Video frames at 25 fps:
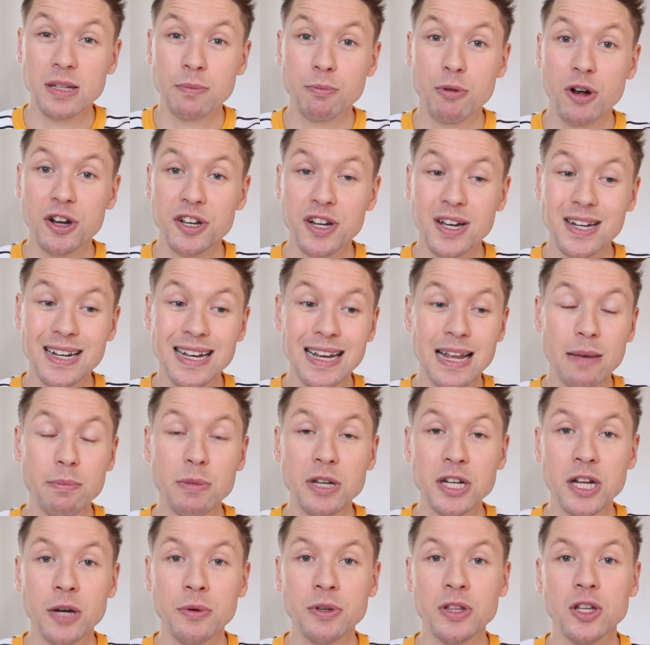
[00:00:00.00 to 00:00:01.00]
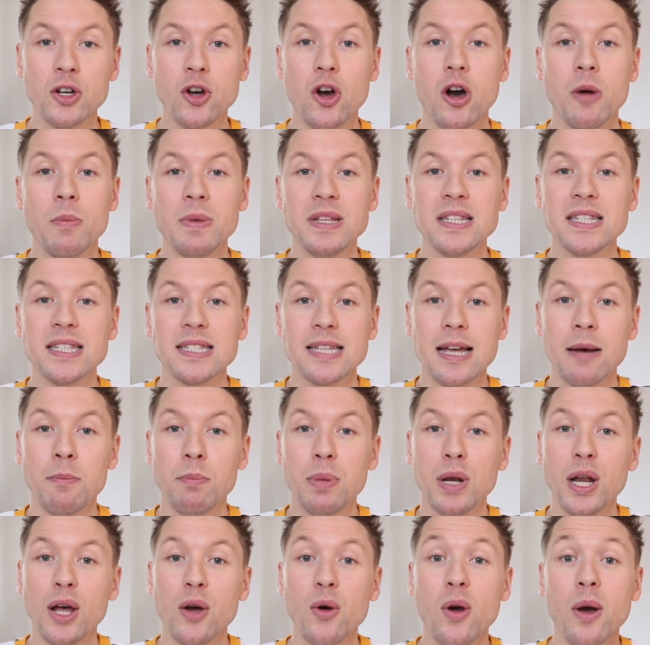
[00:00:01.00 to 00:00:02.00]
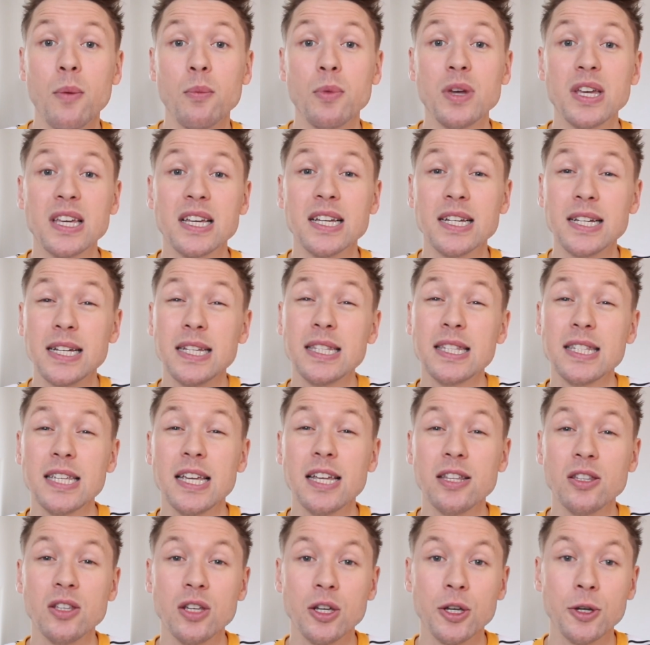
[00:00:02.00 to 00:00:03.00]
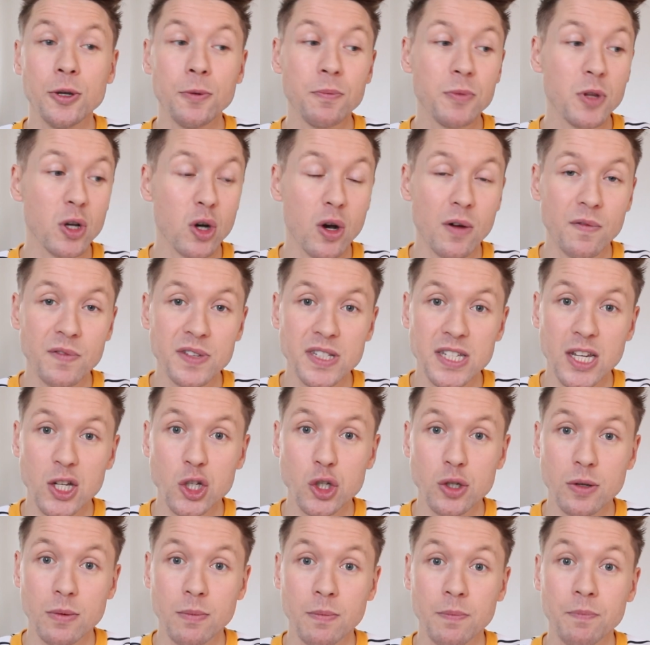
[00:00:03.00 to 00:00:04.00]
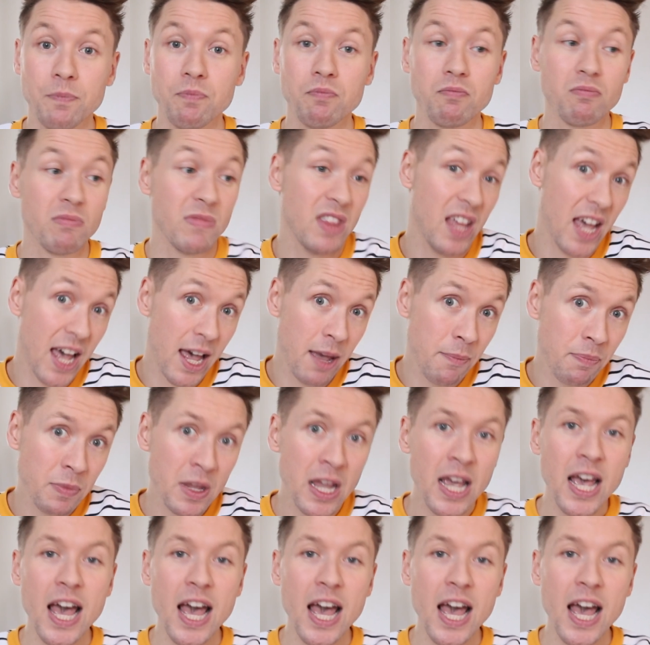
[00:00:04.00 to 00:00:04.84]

the product, let me know in the comments down below and we can continue the conversation there.